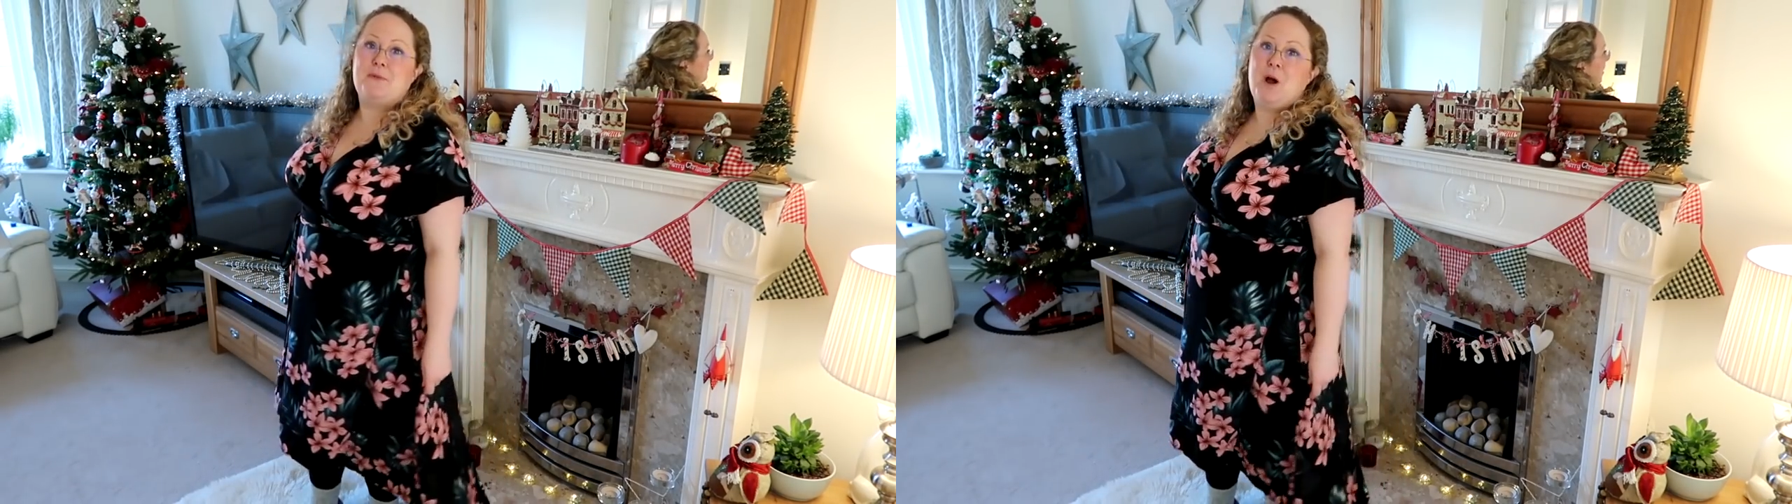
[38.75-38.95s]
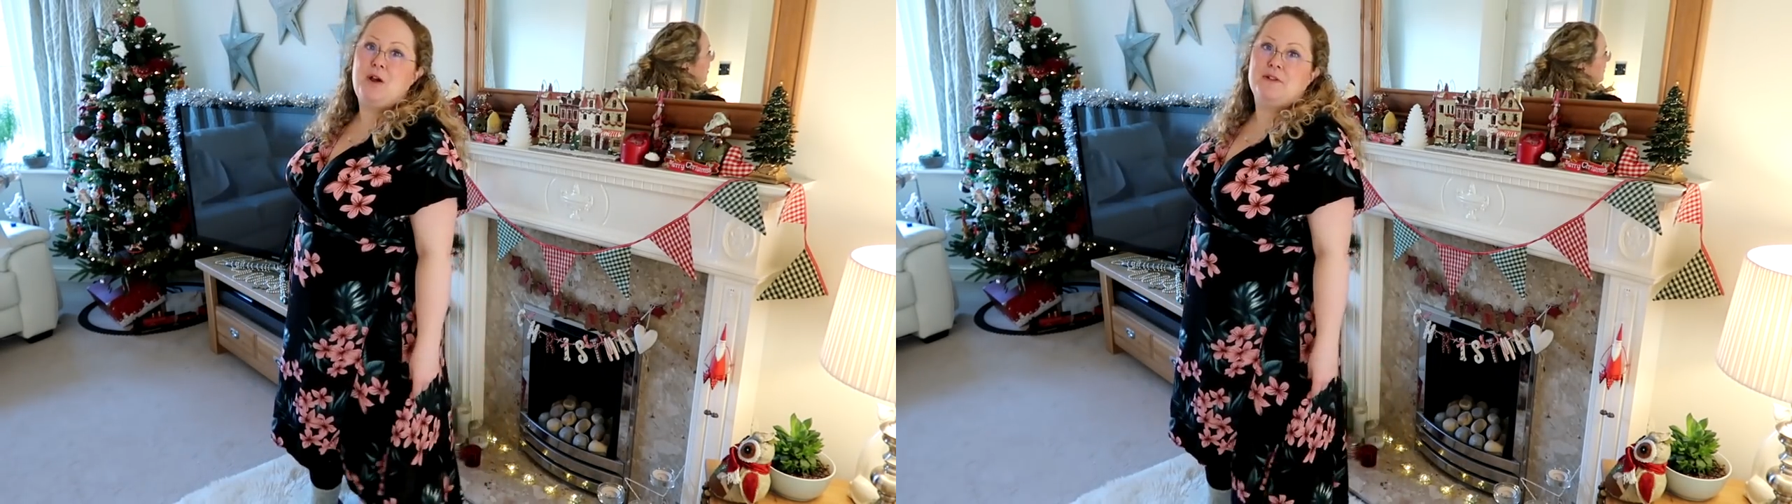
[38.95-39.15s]

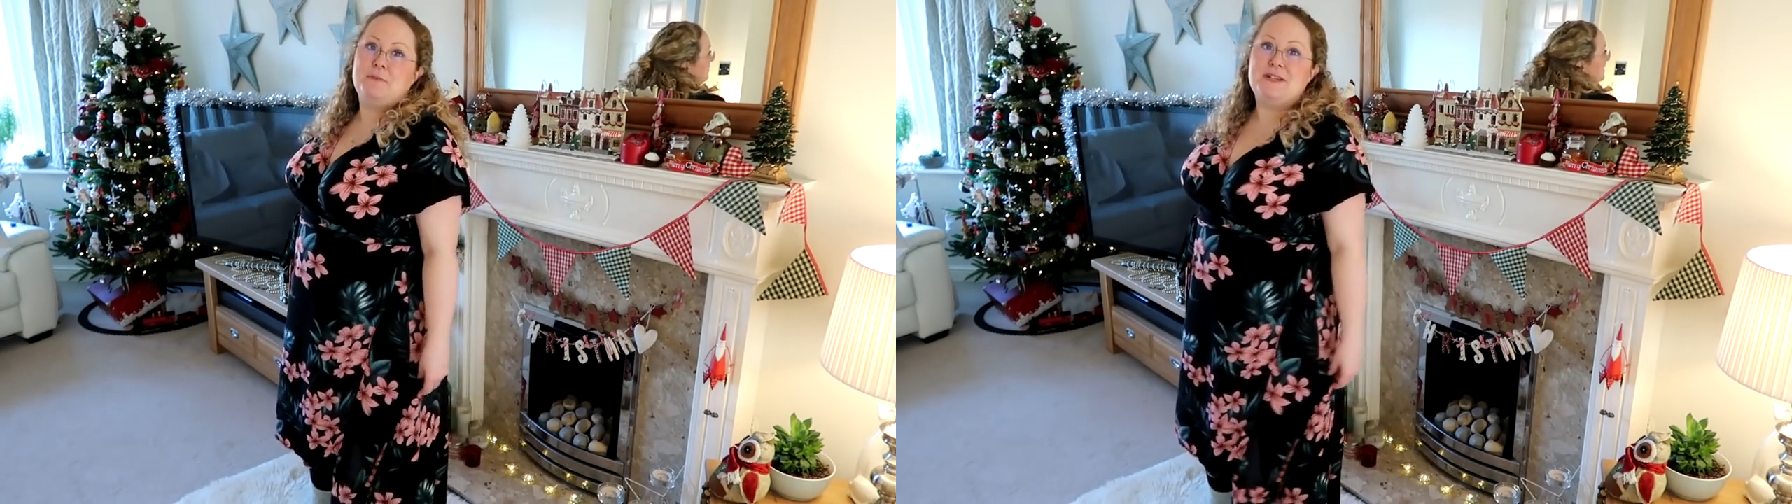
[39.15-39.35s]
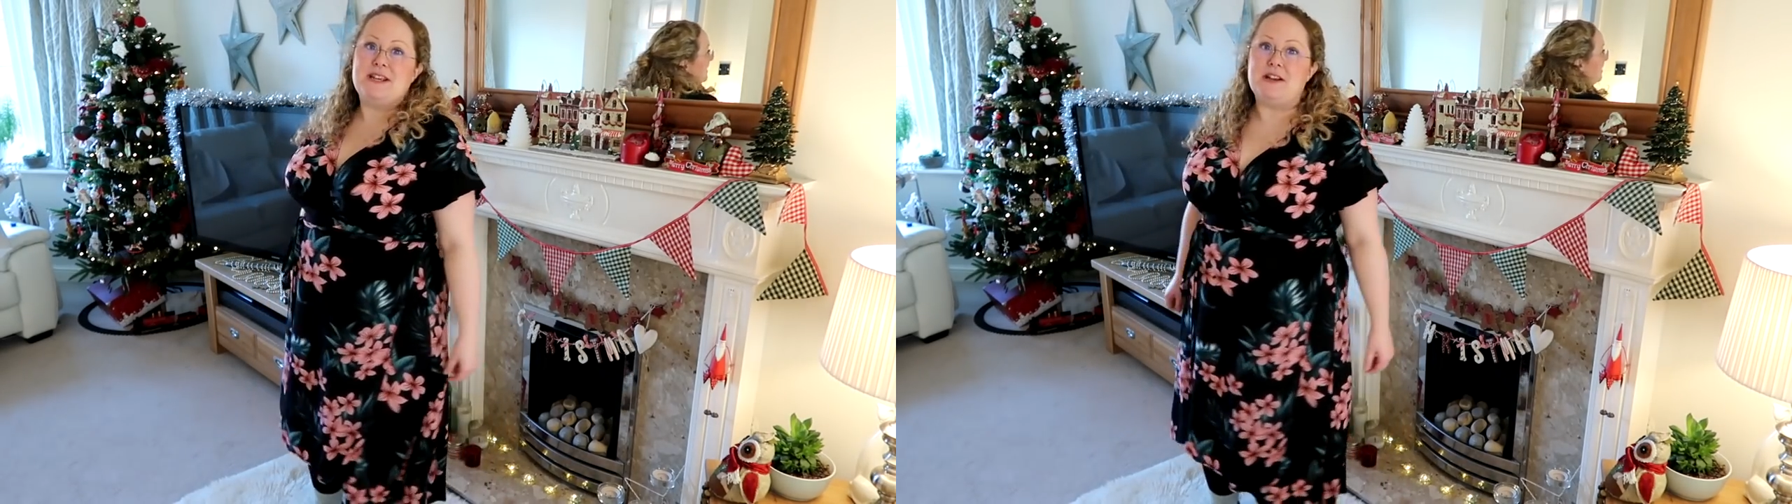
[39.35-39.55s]
woven
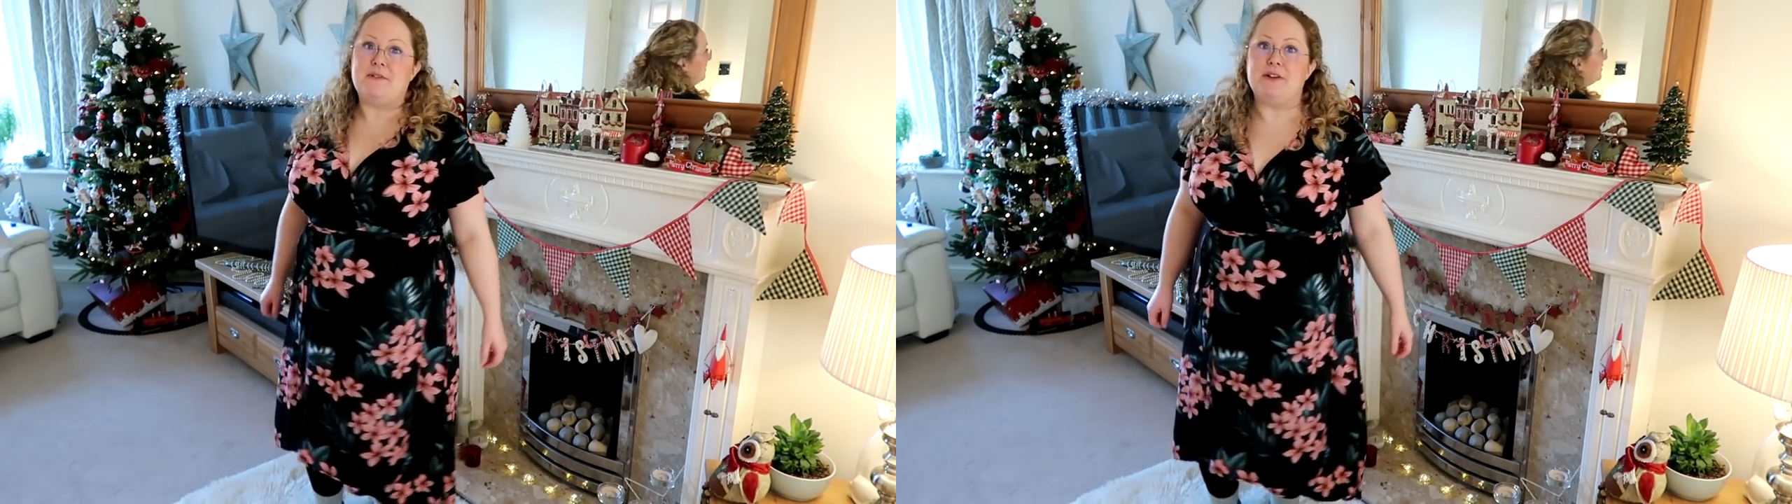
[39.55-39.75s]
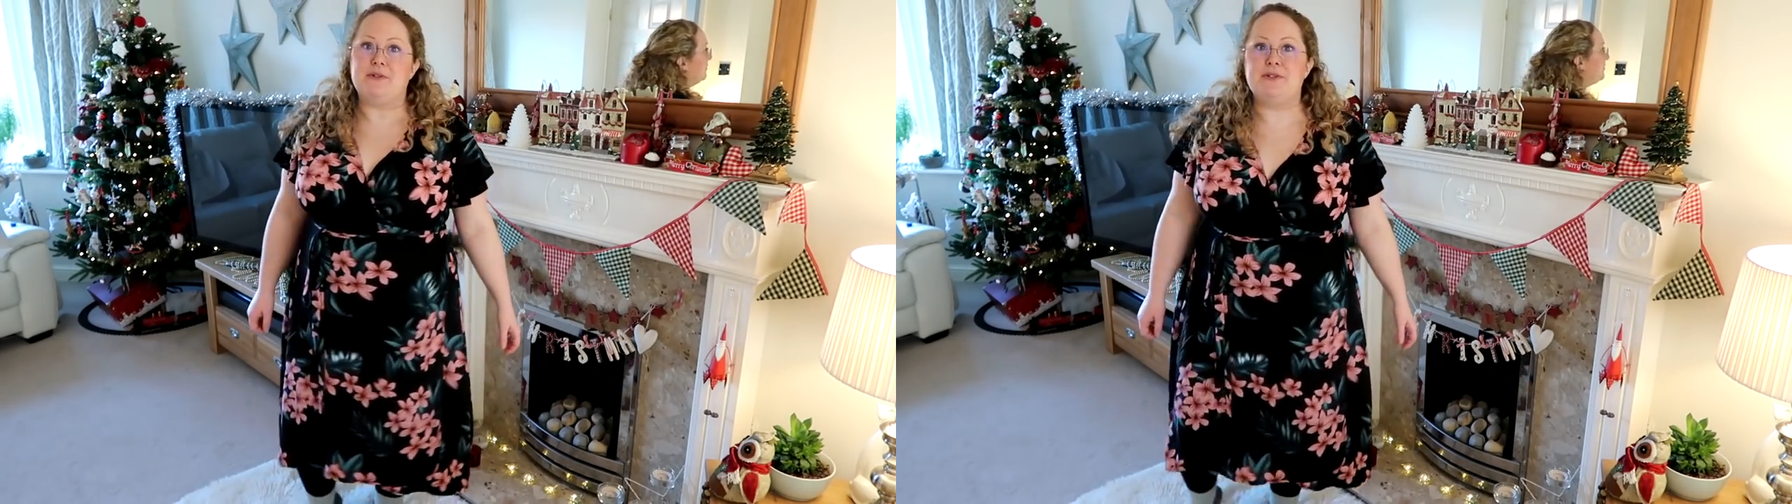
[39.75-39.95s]

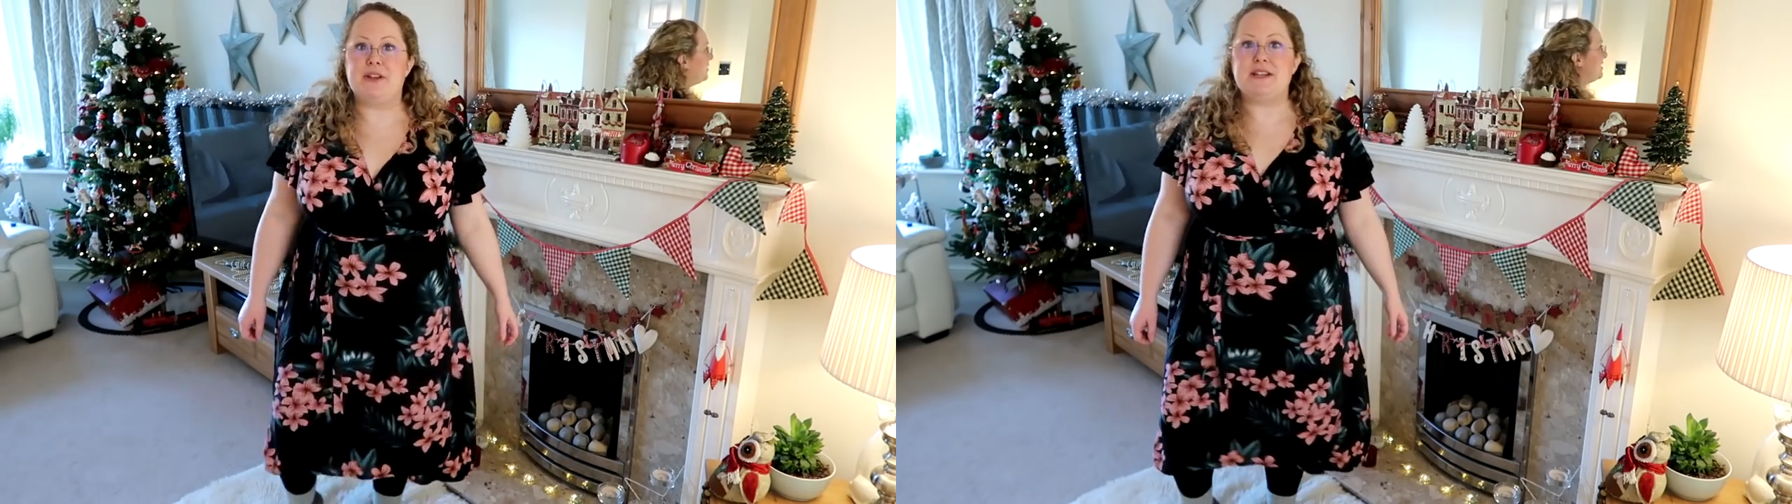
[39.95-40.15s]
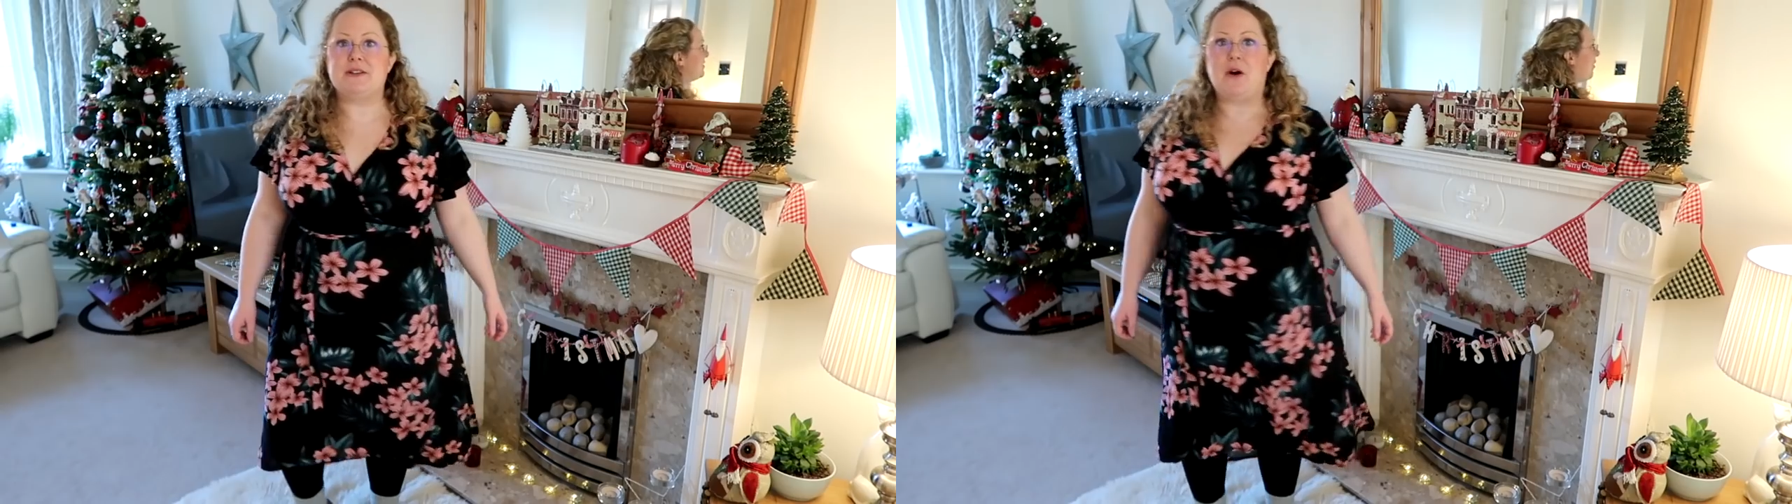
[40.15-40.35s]
materials
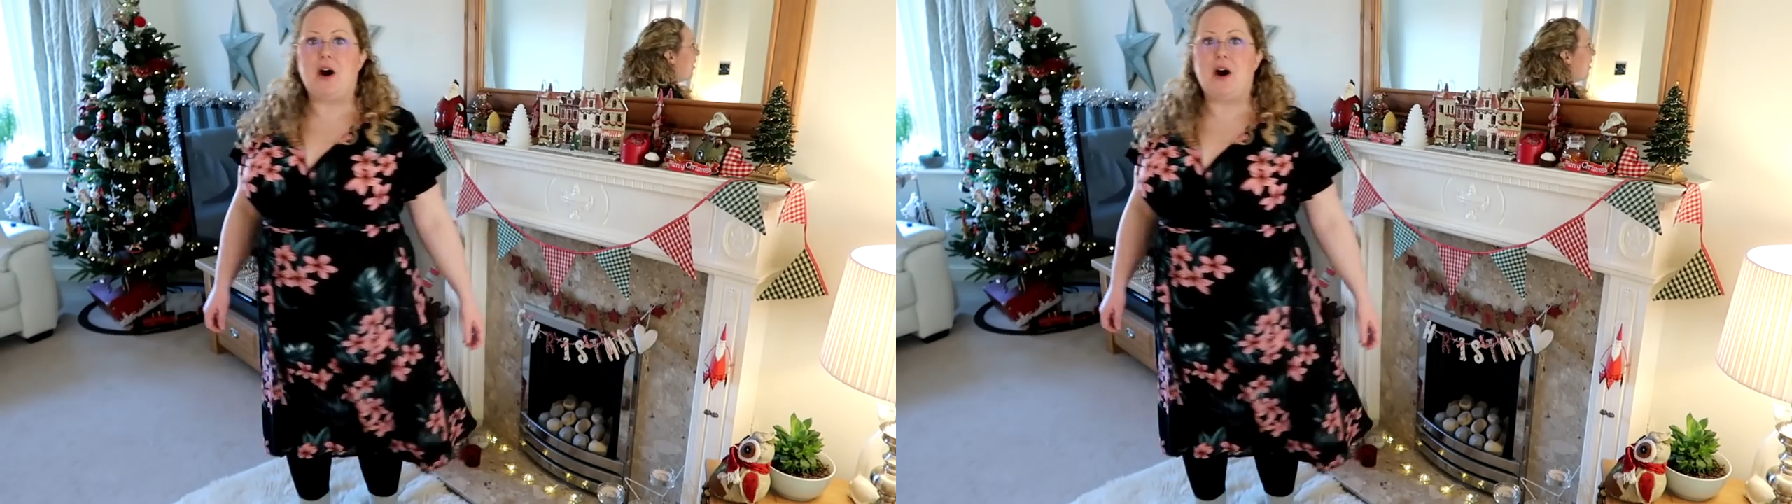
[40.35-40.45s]
and it's got a